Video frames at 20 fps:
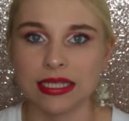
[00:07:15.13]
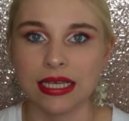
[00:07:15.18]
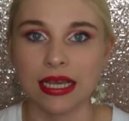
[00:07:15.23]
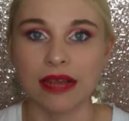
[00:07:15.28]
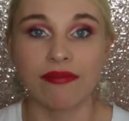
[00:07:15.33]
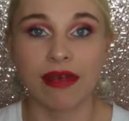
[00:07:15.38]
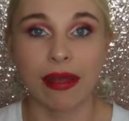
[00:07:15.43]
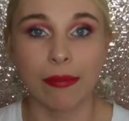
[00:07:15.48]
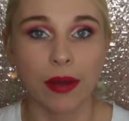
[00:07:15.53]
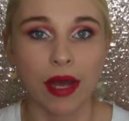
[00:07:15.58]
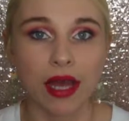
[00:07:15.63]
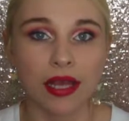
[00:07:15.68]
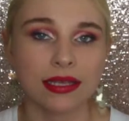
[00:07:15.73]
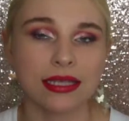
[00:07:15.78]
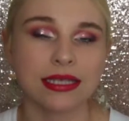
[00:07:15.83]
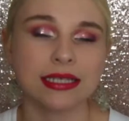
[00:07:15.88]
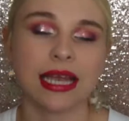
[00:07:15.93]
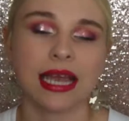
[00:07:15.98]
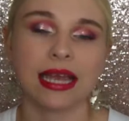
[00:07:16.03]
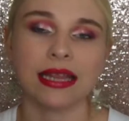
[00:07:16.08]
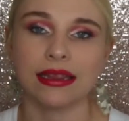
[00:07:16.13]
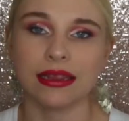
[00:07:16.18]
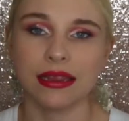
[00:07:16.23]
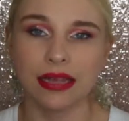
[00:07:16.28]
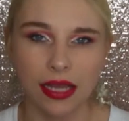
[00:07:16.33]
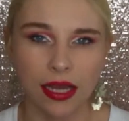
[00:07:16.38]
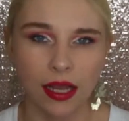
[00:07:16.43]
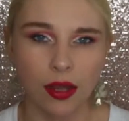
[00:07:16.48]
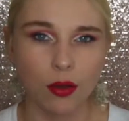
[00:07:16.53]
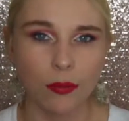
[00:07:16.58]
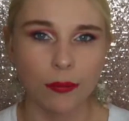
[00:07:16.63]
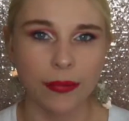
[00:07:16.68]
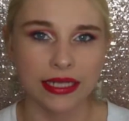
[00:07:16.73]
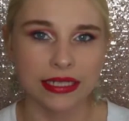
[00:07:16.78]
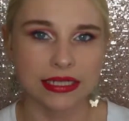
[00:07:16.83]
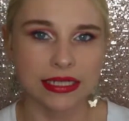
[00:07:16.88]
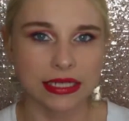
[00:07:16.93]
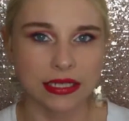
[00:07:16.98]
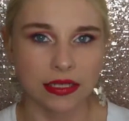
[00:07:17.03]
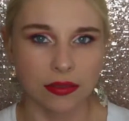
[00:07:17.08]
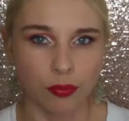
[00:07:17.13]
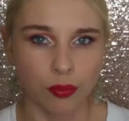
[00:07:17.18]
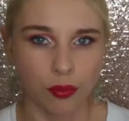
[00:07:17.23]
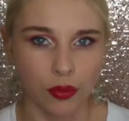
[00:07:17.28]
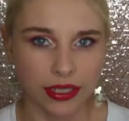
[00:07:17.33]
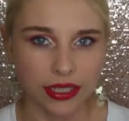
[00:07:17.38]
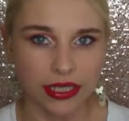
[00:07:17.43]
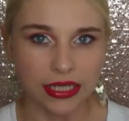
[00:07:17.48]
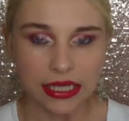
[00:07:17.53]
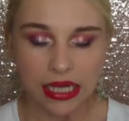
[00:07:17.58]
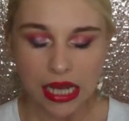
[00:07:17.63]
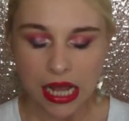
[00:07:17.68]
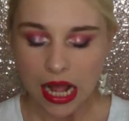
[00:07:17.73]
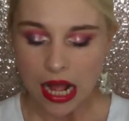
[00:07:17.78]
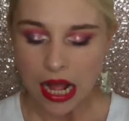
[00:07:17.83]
Like, if I bought this, I think I would be disappointed.